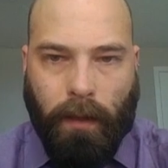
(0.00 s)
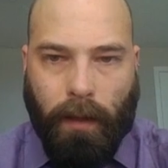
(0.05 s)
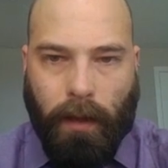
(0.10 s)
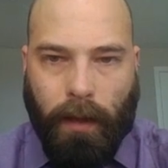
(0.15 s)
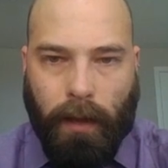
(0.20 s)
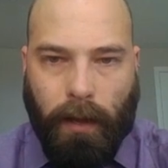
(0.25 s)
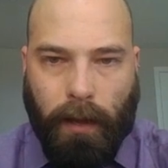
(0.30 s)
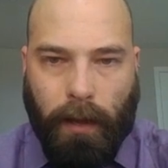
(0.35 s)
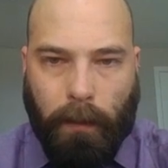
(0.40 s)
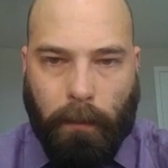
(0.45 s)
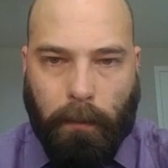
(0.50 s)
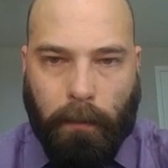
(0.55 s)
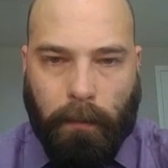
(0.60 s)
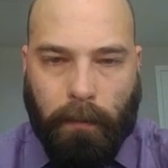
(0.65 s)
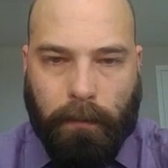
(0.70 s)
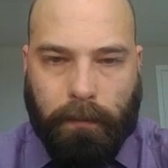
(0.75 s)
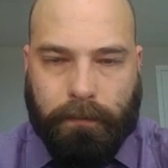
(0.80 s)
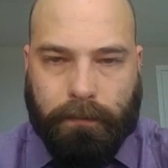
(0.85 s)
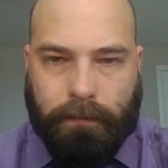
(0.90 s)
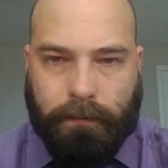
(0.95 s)

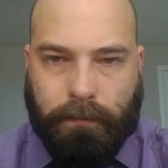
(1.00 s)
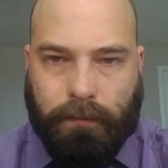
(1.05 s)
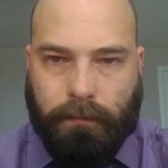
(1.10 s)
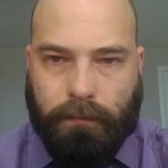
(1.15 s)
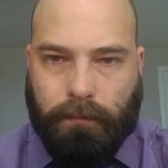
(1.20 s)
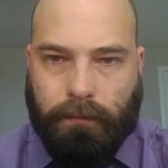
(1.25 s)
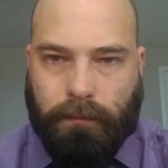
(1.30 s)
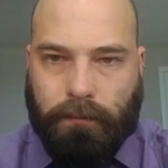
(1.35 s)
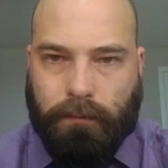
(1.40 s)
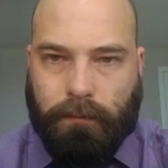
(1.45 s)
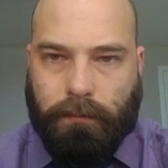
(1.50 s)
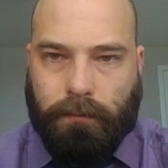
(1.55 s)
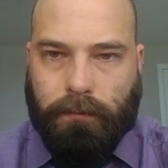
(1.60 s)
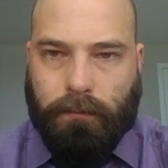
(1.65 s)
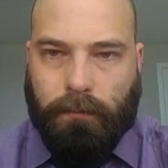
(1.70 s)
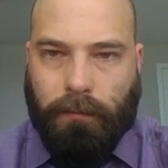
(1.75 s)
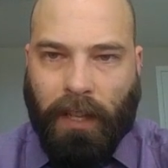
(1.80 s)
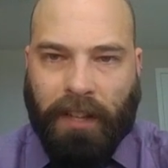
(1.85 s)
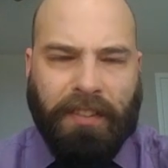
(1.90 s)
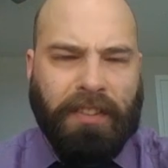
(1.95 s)

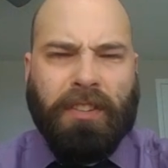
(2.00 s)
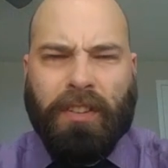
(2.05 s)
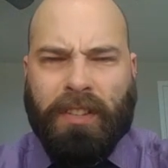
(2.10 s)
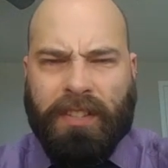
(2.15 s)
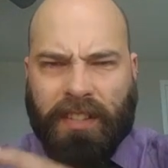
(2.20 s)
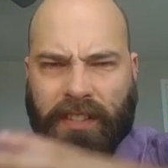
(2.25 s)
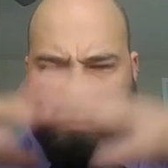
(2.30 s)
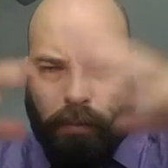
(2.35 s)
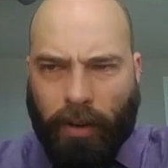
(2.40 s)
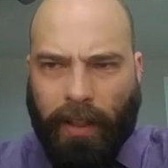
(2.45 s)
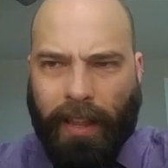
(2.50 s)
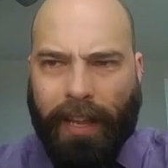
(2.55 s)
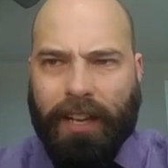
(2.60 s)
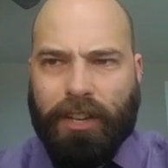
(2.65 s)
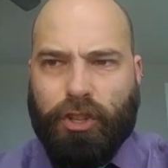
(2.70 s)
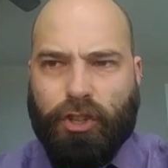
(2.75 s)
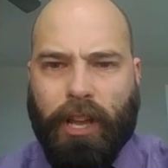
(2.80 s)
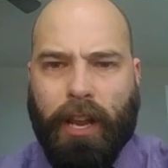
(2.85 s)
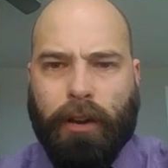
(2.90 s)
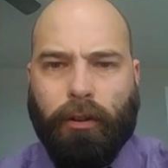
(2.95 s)
Because the Turks is more like a
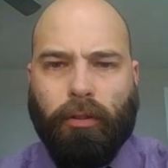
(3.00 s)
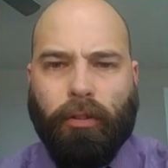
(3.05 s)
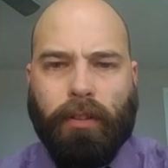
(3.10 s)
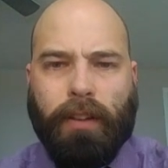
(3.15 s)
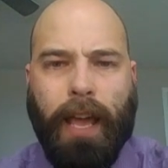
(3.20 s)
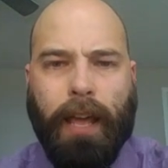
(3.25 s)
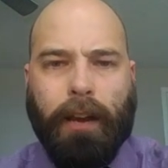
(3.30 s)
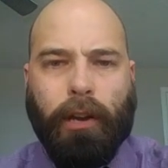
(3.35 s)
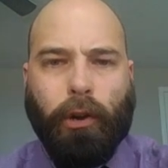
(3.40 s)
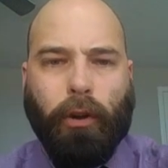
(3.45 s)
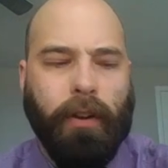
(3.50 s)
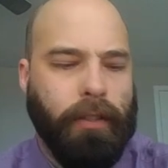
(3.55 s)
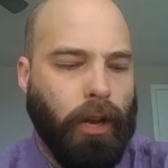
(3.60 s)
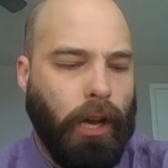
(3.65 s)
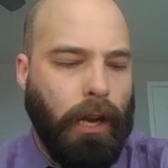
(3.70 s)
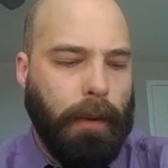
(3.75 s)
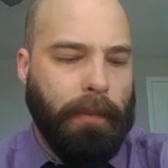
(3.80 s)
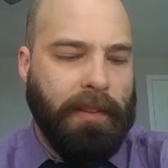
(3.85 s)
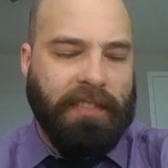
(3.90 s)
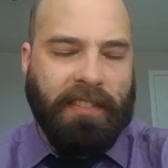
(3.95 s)
general category. The
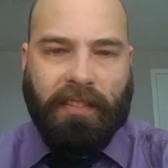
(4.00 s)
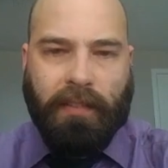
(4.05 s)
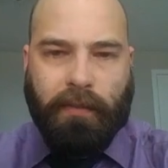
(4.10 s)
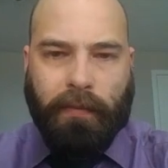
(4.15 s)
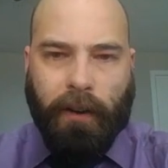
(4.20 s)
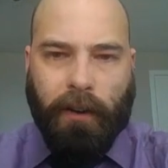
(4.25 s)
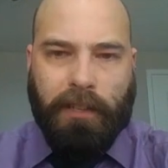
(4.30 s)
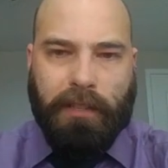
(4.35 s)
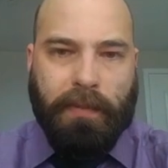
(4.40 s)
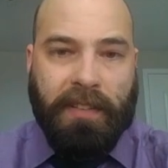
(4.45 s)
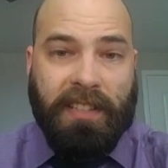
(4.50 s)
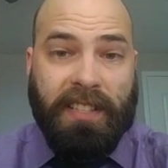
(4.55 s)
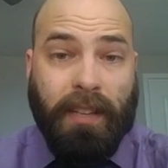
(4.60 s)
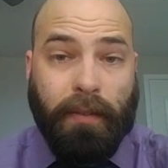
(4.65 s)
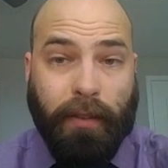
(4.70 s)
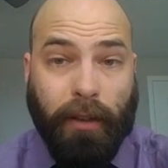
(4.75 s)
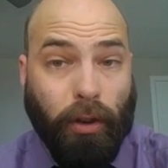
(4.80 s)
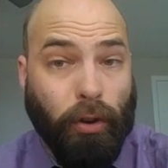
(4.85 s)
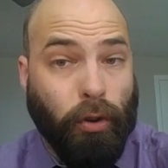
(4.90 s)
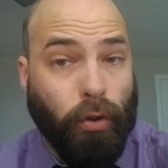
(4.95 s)
Ottomans is a very
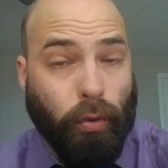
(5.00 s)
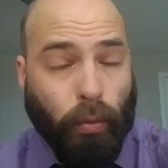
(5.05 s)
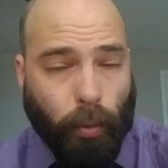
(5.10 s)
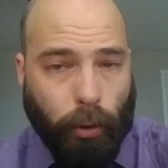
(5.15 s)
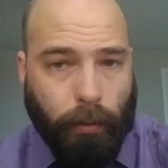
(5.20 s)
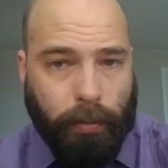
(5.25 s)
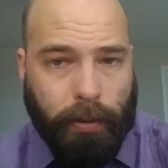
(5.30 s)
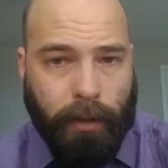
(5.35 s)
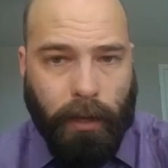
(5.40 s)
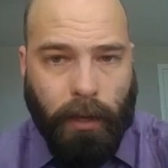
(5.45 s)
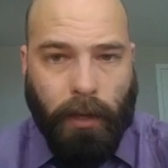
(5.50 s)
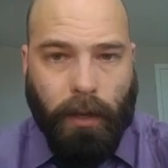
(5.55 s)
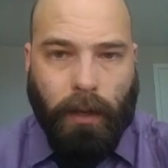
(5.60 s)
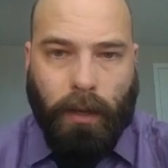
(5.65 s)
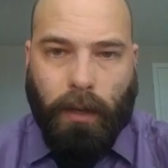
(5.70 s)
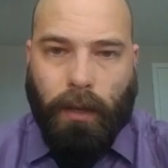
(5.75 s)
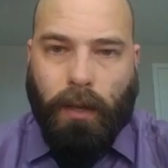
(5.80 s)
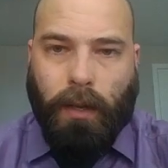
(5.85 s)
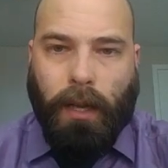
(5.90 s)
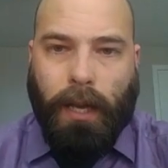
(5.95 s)
specific group.
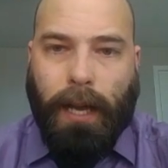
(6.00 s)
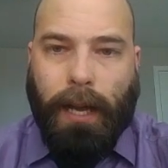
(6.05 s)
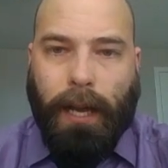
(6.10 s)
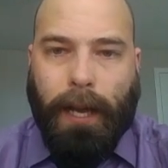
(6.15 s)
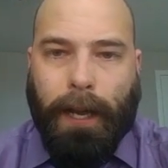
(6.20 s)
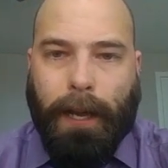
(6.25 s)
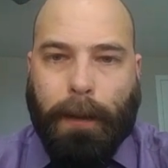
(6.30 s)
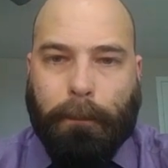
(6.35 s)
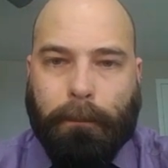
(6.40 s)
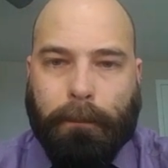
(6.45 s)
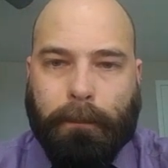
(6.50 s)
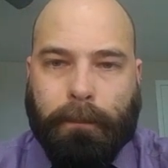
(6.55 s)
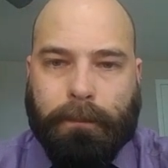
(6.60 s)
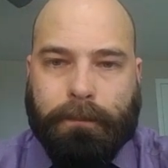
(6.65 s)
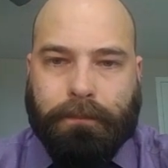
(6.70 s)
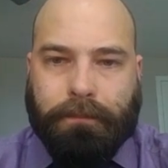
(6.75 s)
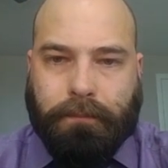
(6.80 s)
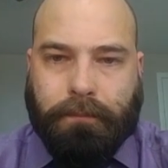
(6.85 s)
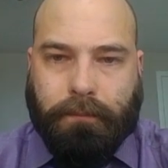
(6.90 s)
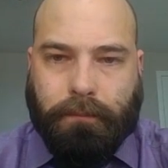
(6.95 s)
There
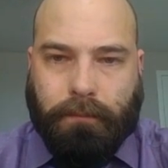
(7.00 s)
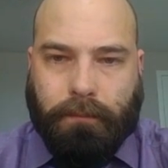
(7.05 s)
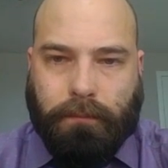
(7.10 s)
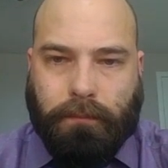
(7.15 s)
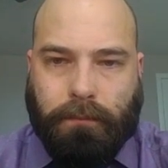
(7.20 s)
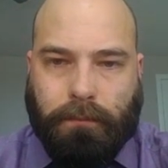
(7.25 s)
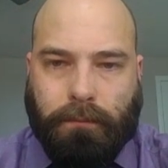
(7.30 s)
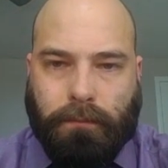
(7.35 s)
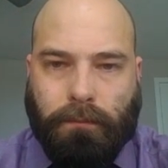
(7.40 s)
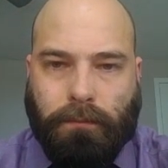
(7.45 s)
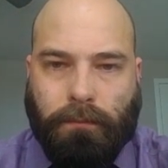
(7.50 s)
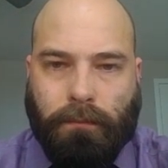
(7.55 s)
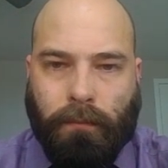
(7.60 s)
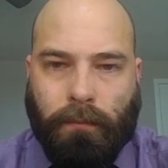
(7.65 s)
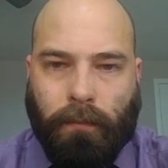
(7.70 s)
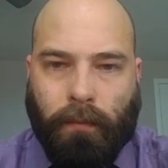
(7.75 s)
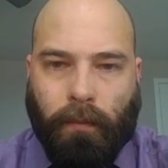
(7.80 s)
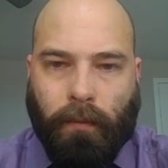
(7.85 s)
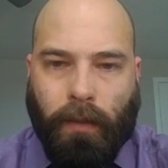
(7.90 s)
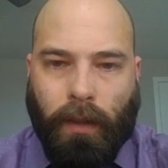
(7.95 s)

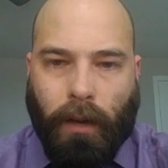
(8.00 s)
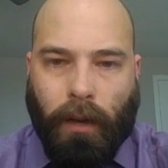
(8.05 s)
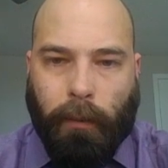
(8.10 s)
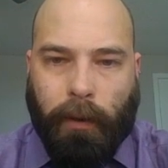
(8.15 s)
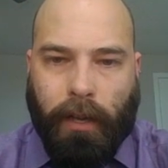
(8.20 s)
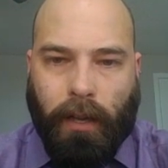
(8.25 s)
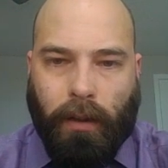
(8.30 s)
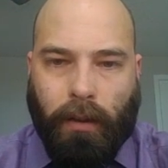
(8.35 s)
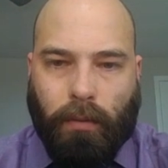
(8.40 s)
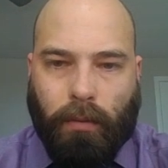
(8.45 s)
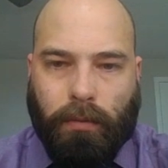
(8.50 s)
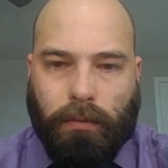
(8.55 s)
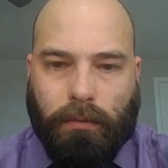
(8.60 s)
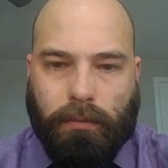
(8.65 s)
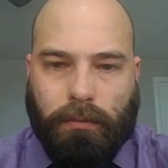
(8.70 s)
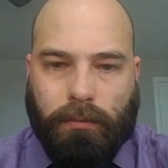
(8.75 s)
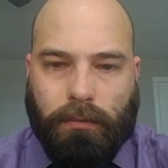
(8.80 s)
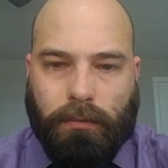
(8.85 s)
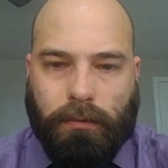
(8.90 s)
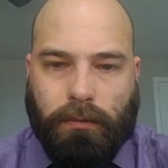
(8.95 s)
we go.
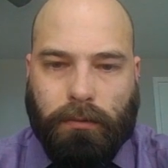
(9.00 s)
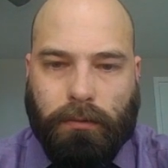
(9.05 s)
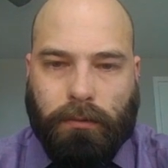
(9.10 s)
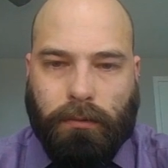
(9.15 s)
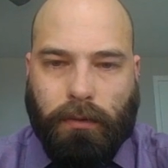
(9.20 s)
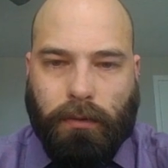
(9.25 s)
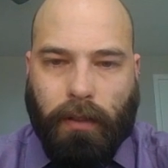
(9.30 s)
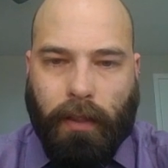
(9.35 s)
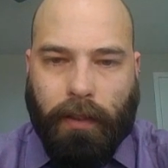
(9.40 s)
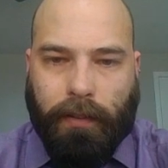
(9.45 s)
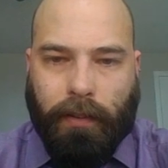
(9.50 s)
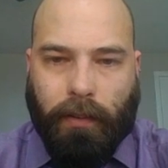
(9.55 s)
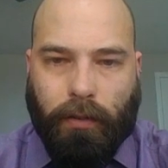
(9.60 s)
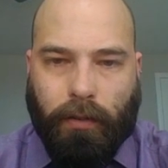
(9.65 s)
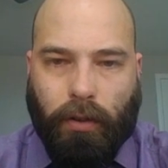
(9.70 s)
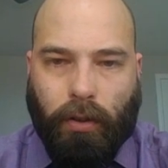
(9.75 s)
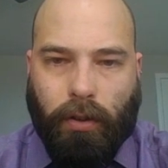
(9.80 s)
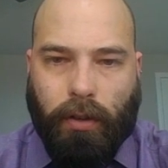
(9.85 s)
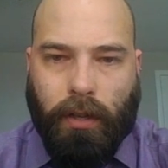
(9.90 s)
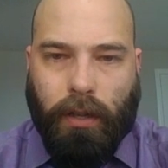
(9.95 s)
This is
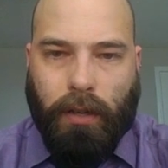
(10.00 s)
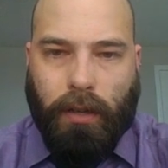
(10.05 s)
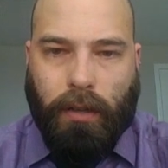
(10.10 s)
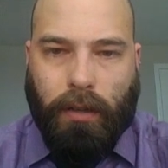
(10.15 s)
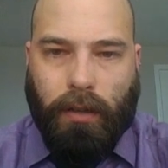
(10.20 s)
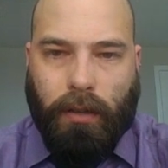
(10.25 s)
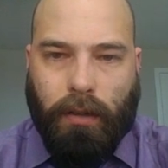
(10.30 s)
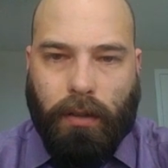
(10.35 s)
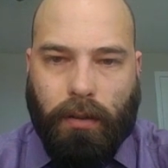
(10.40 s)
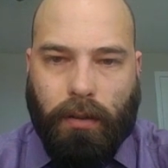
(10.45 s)
good.